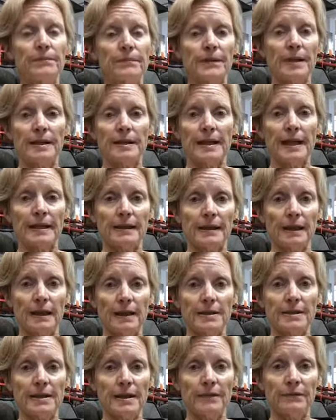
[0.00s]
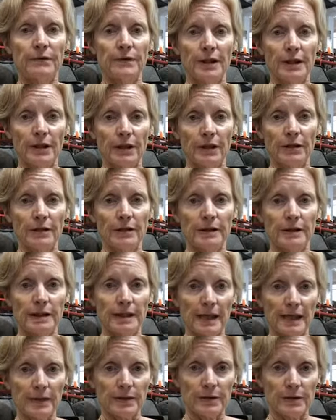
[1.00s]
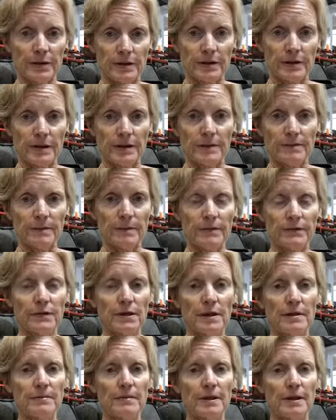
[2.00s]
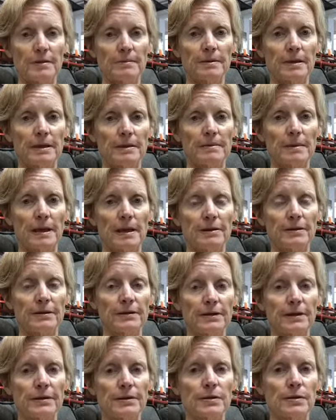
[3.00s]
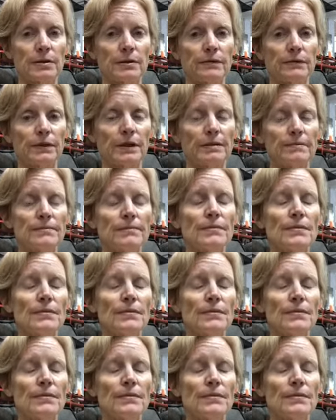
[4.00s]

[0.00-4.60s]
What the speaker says: and analysed that video and counted the number of times they opened their mouth and that sort of thing.